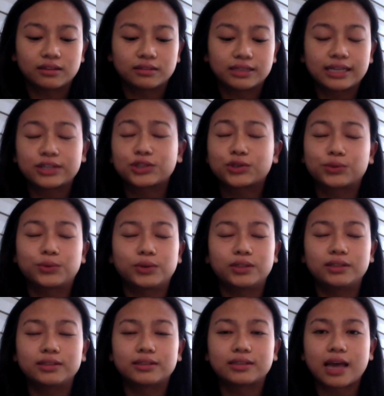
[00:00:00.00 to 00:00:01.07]
like
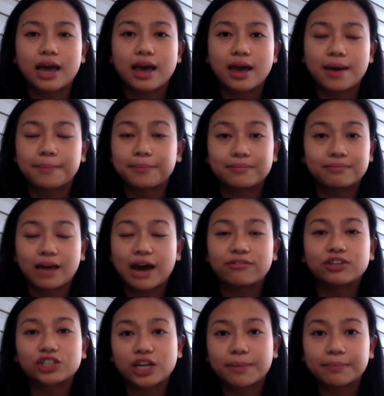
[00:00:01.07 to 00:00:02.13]
schools,
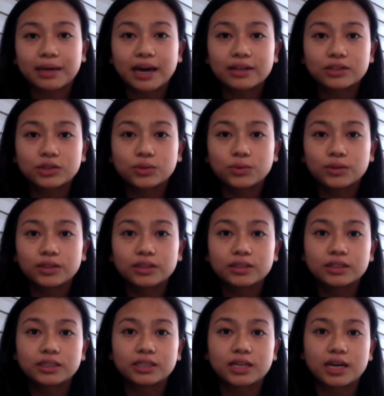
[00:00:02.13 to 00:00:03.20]
average MCAT
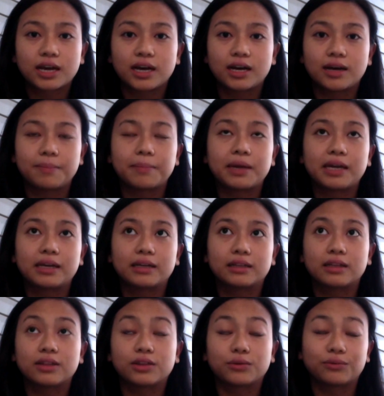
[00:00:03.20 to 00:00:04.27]
scores, and
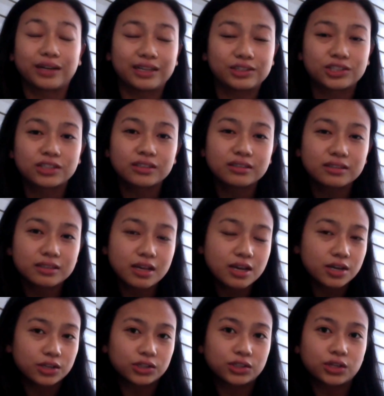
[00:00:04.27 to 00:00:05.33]
the ranges.
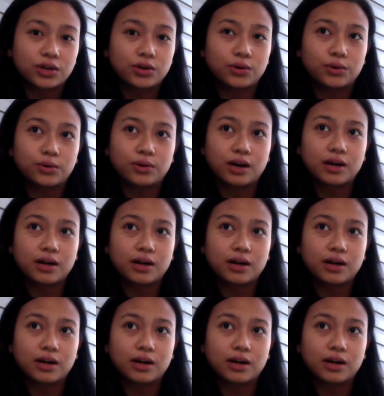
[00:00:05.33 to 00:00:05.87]
So